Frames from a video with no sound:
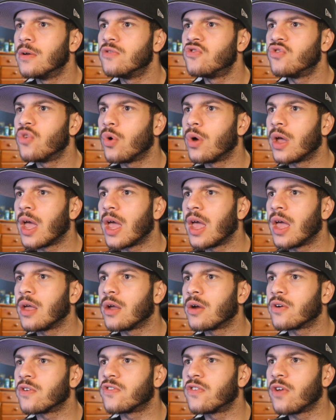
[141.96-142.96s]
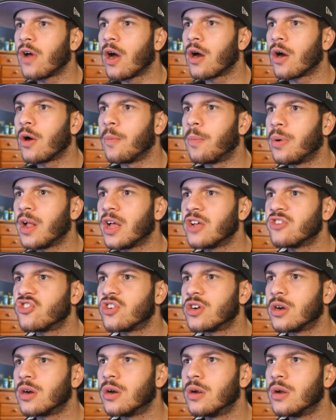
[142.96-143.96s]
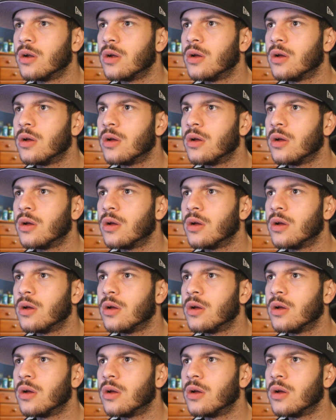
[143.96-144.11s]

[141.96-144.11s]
Joy, anger, sorrow, pleasure.